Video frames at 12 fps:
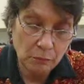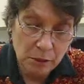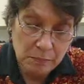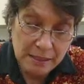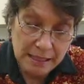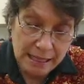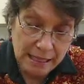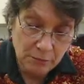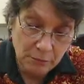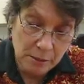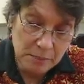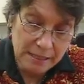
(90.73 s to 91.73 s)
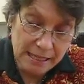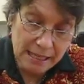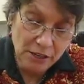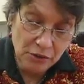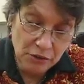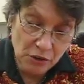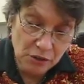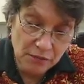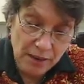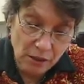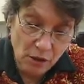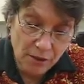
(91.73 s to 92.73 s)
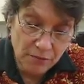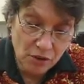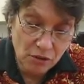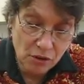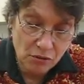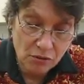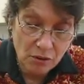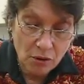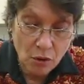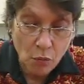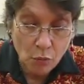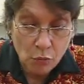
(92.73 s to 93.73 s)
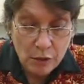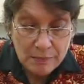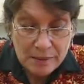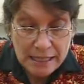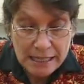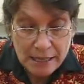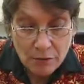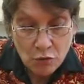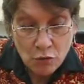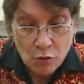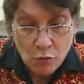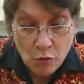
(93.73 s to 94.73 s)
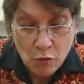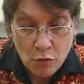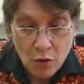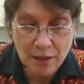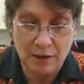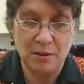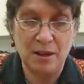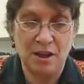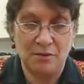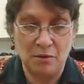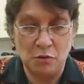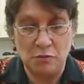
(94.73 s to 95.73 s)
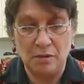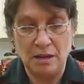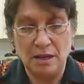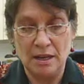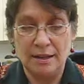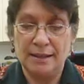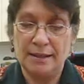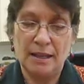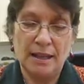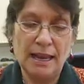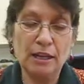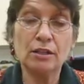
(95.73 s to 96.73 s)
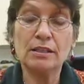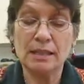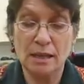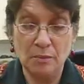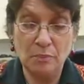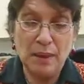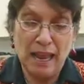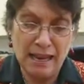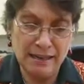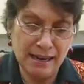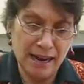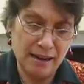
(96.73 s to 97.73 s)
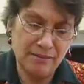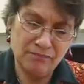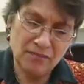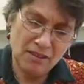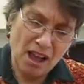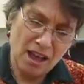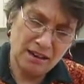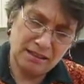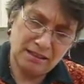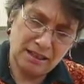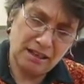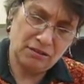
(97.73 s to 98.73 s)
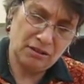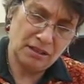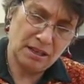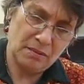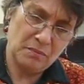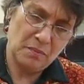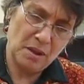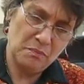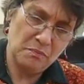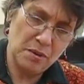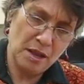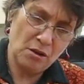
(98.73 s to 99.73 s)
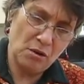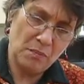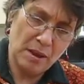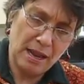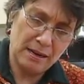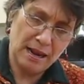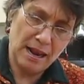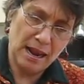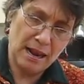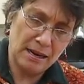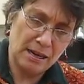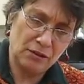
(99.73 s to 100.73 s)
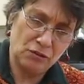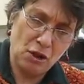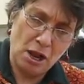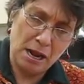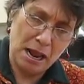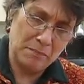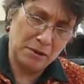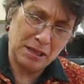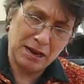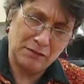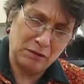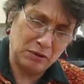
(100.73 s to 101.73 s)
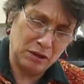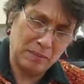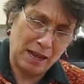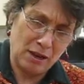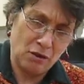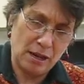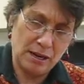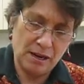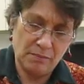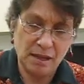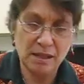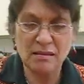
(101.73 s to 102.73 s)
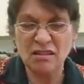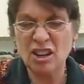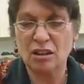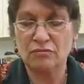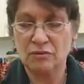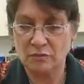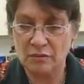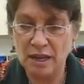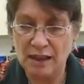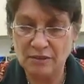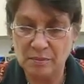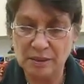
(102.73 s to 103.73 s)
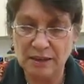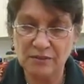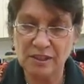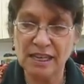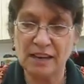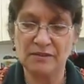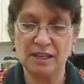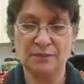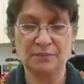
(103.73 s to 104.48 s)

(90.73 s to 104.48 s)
Whoopsie, whoopsie, your nose fell off, your nose. Whoopsie, oh, there we go. Ooh. It looks like a Band-Aid. Honestly, it looks like a big old Band-Aid, and he's not happy that I'm going to put it back on here, but, you know, we have to play for safety.